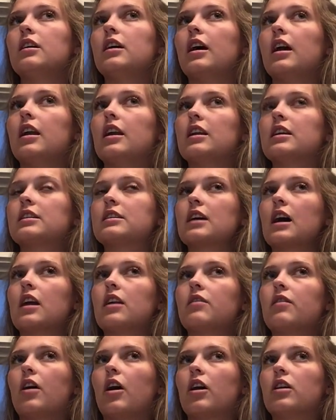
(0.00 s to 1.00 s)
and it's kind
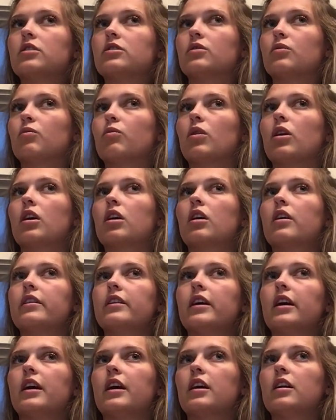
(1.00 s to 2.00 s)
of hard to work on
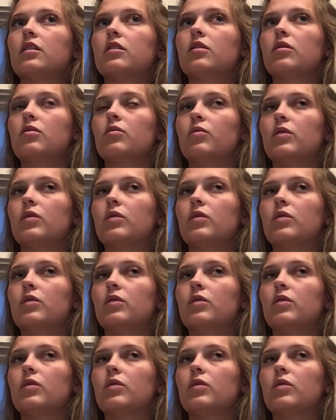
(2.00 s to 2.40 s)
the hair